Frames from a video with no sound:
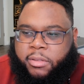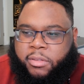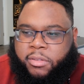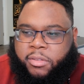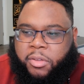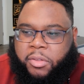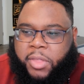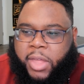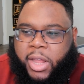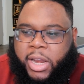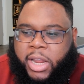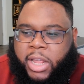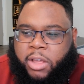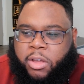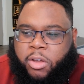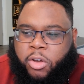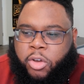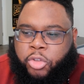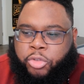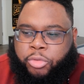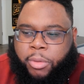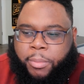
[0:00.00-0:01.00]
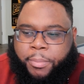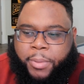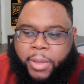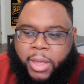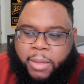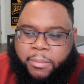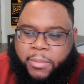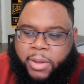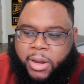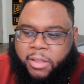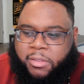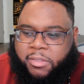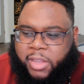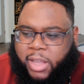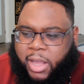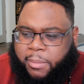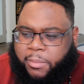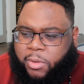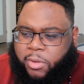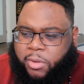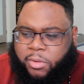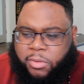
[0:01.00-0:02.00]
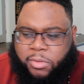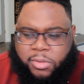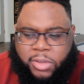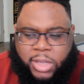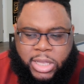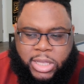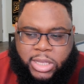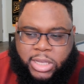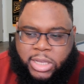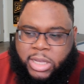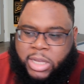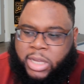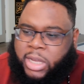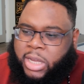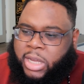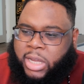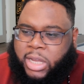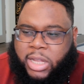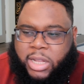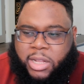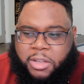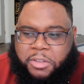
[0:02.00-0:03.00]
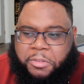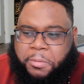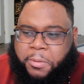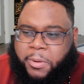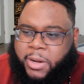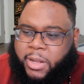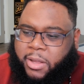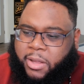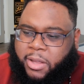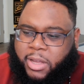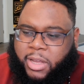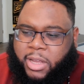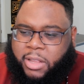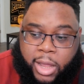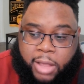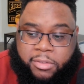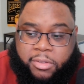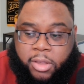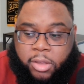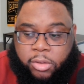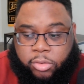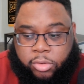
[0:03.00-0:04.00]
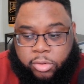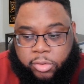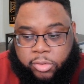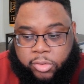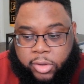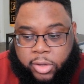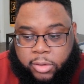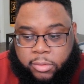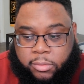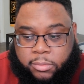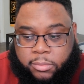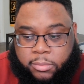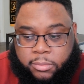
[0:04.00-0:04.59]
So then he goes with Pittman and Samuels. It looks pretty good. That's interesting.